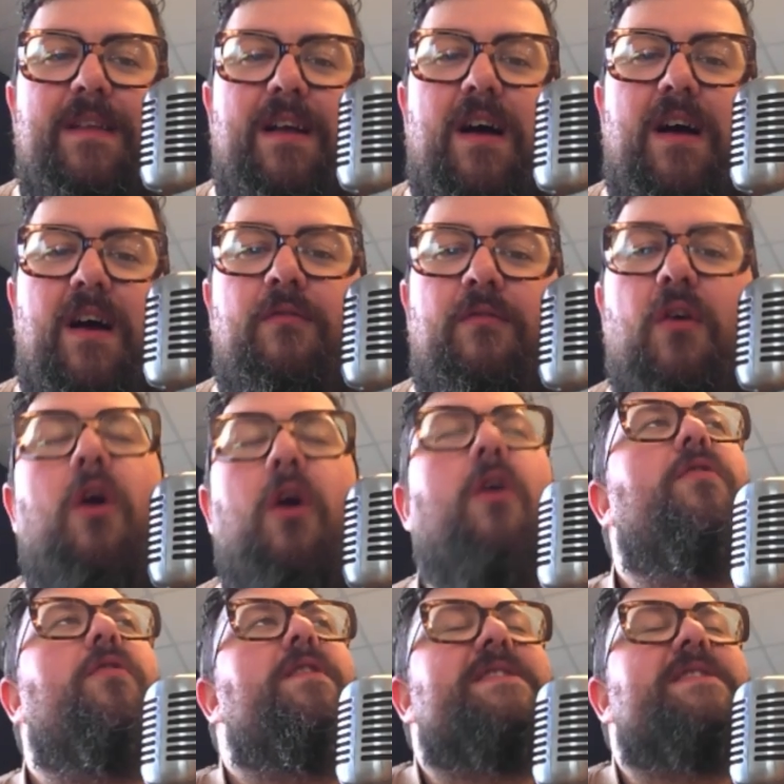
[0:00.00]
Of
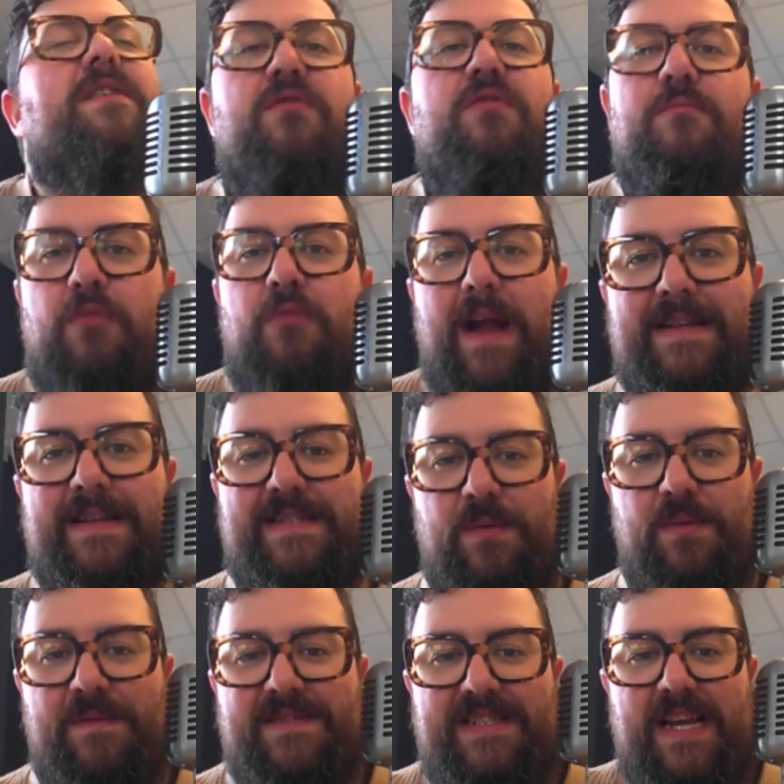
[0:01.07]
all the different brands that
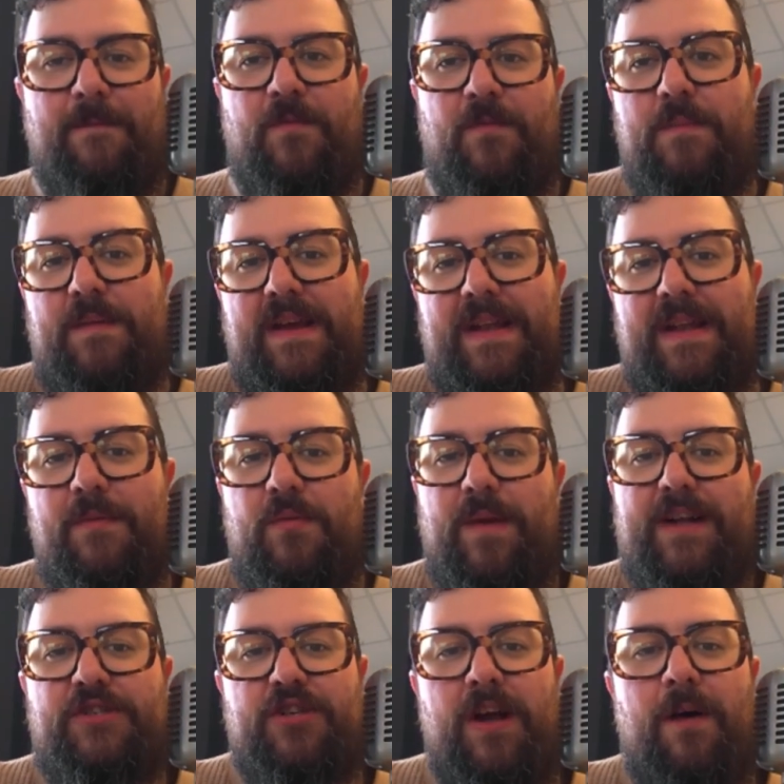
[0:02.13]
we've seen for the
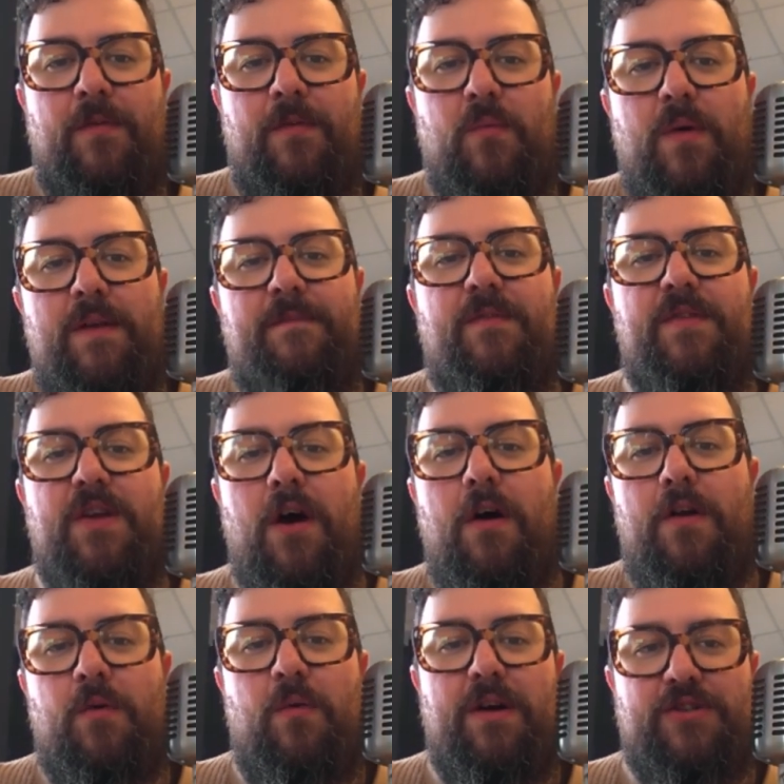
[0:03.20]
PWHL, the one for the
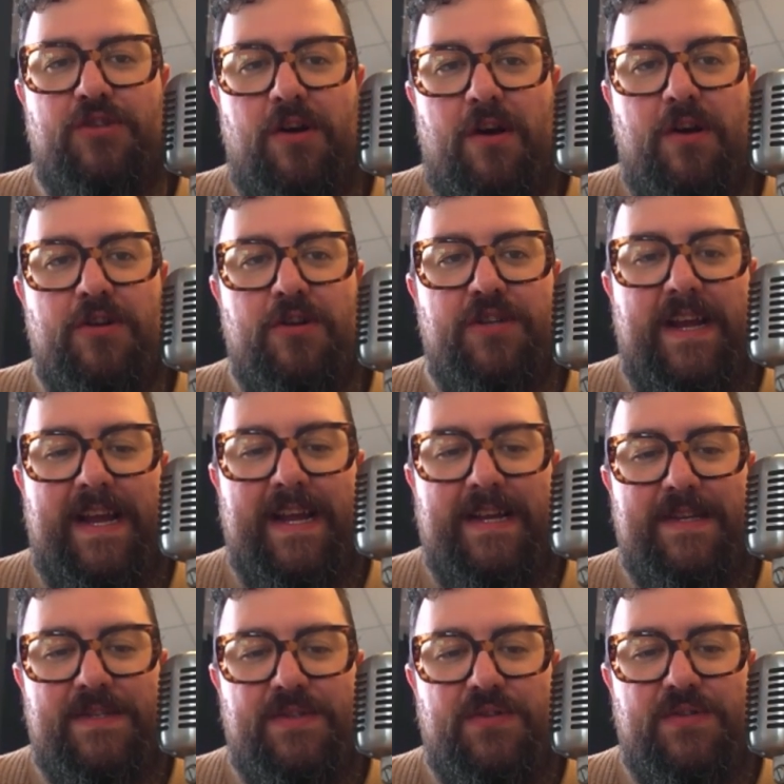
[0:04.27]
Ottawa Charge
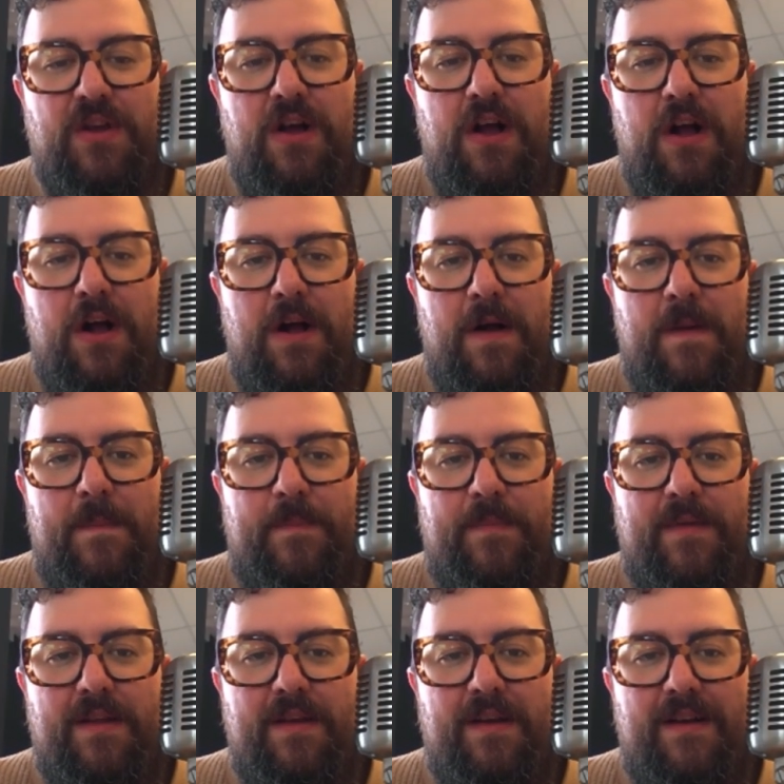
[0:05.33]
is
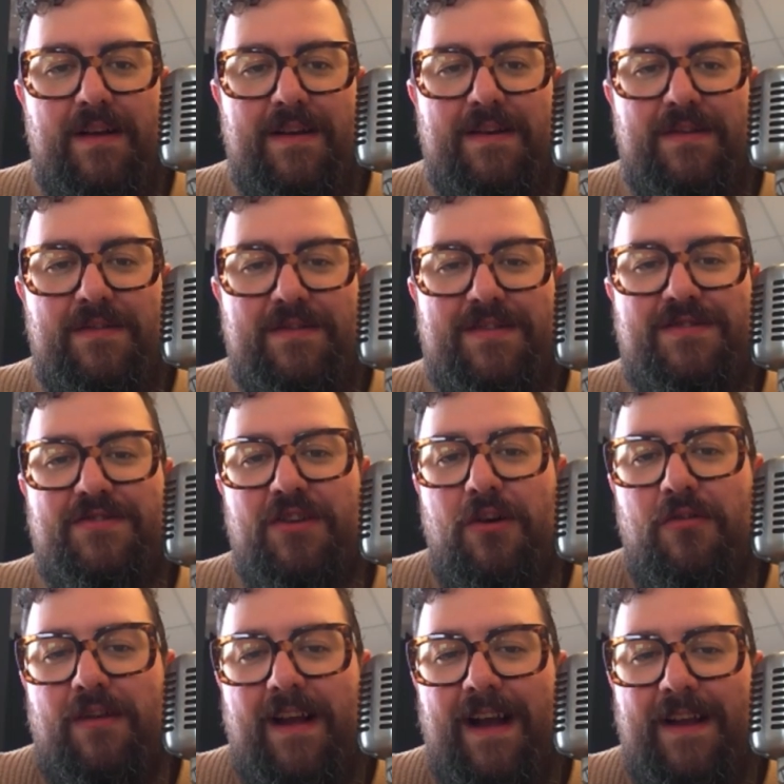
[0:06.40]

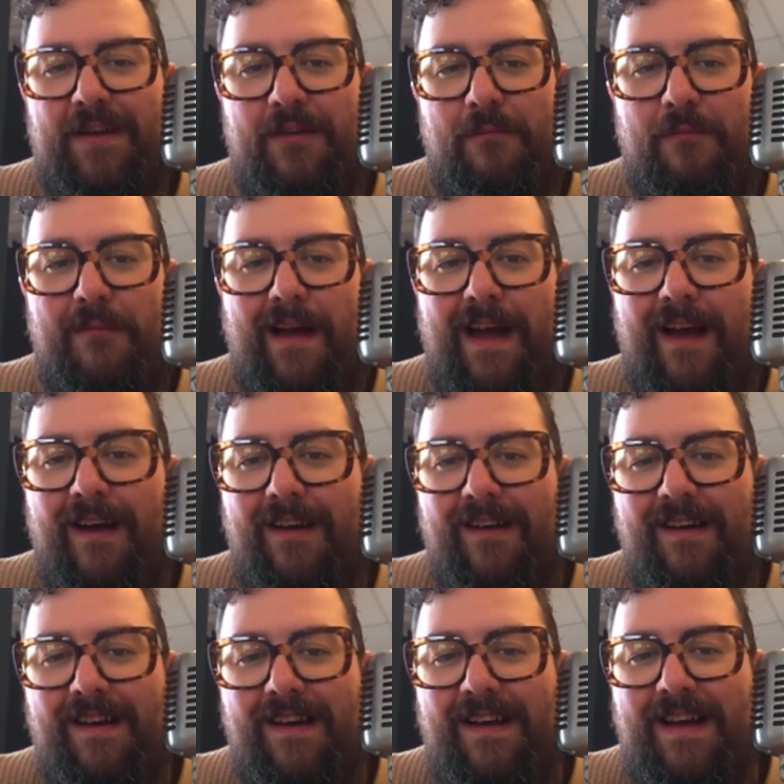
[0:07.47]
so kind of meh.
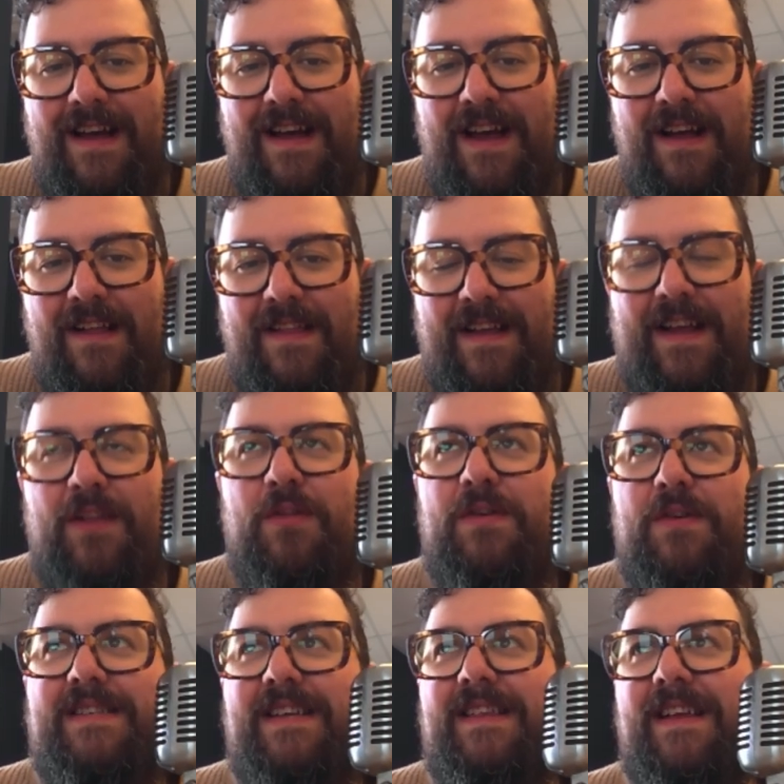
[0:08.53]
Like, it
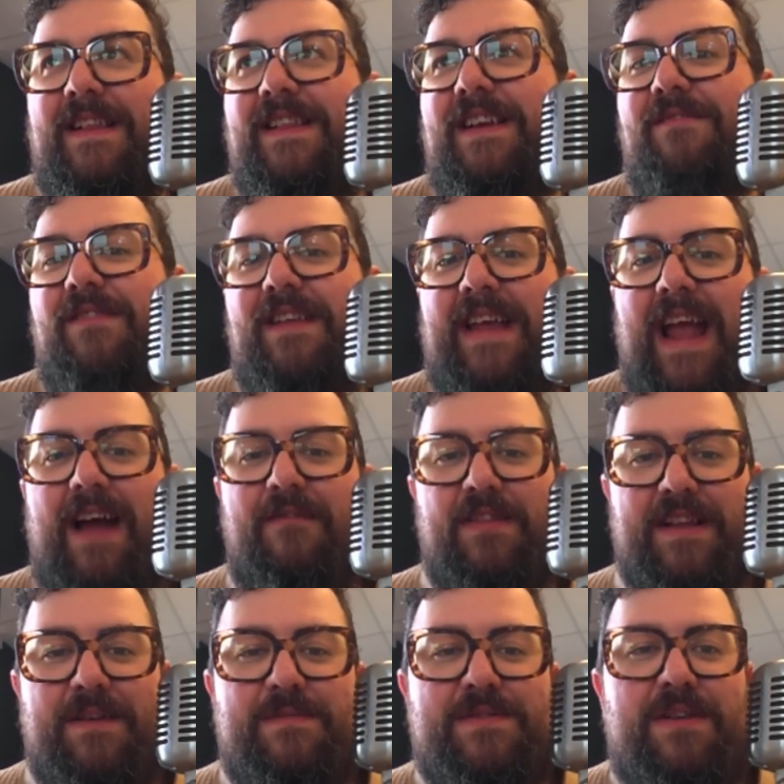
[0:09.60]
looks like the Cleveland
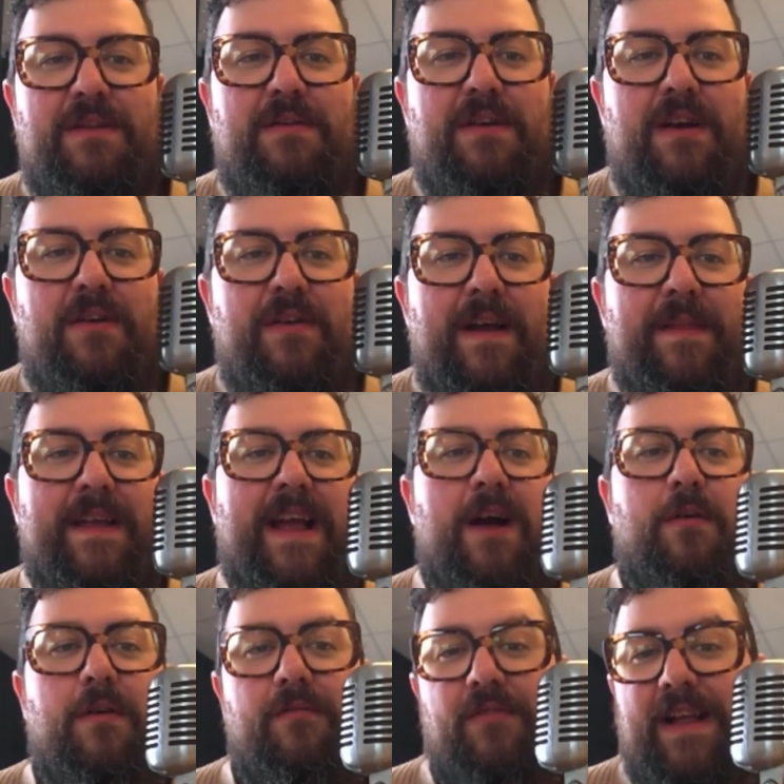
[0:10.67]
Cavaliers logo and the
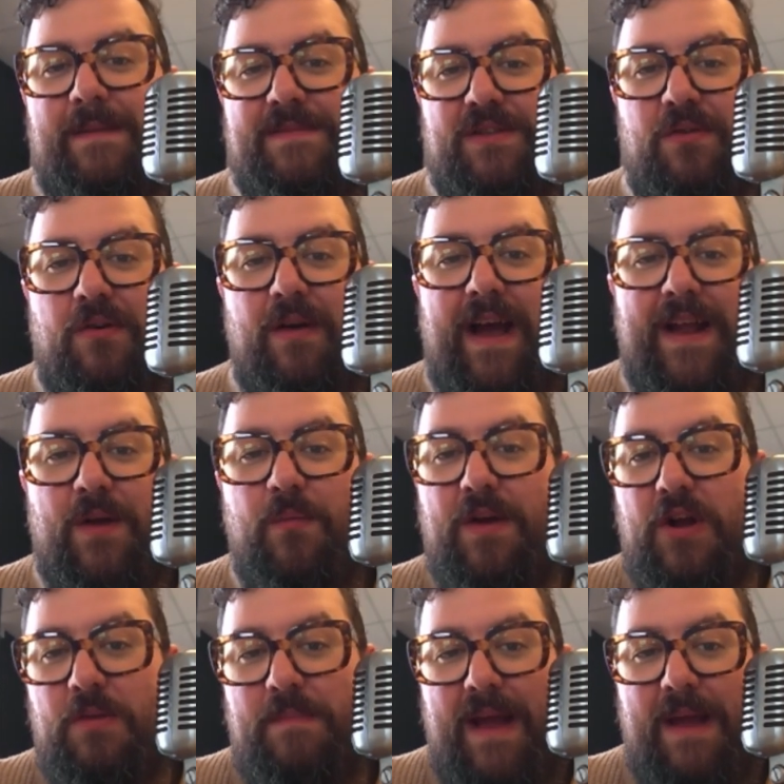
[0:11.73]
Calgary Flames logo had a
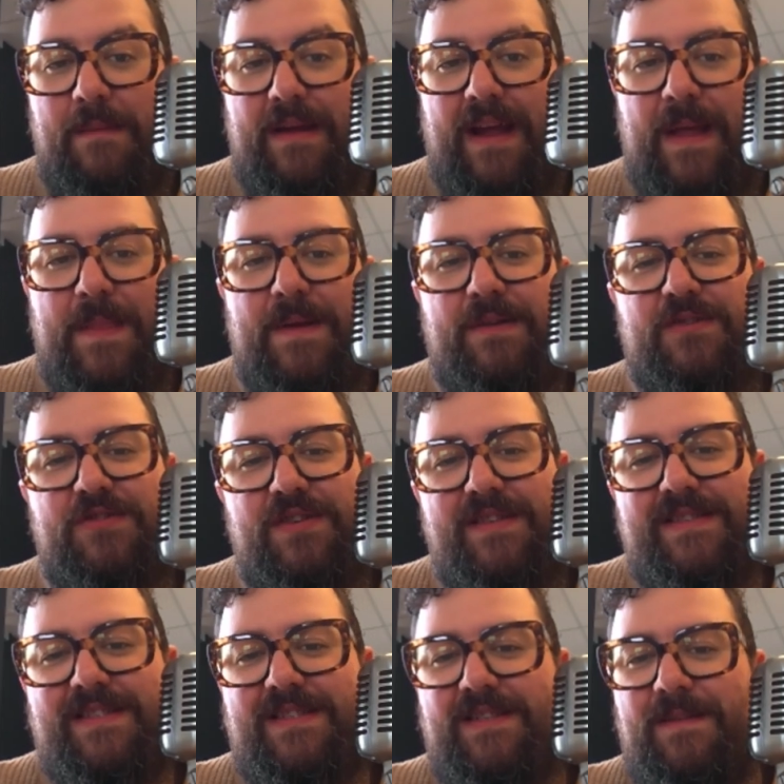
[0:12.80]
weird baby, and they're
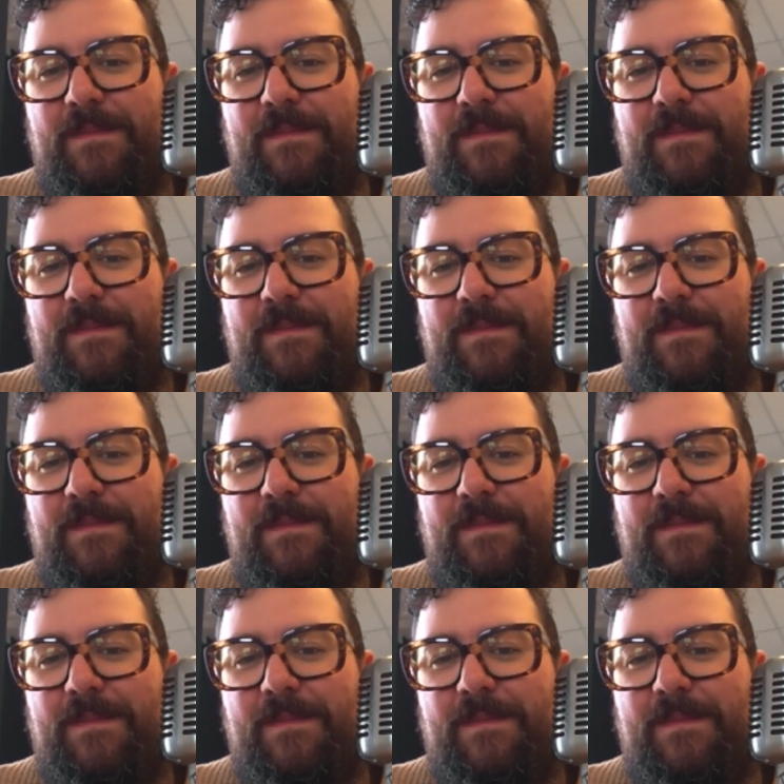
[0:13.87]
just